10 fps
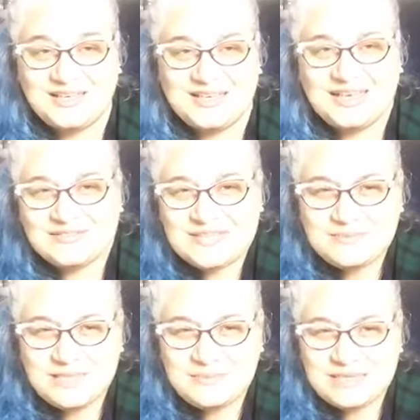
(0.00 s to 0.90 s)
If
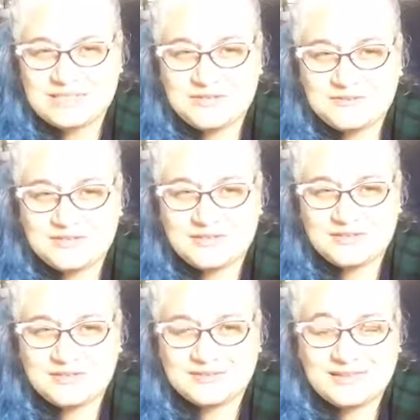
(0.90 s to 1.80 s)
something makes you
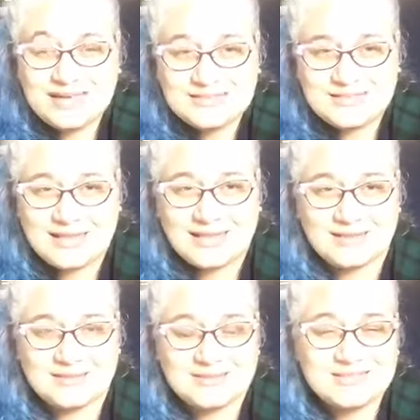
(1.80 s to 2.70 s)
feel less
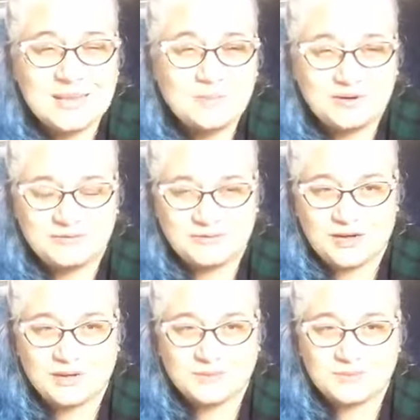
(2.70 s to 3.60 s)
than, separate from,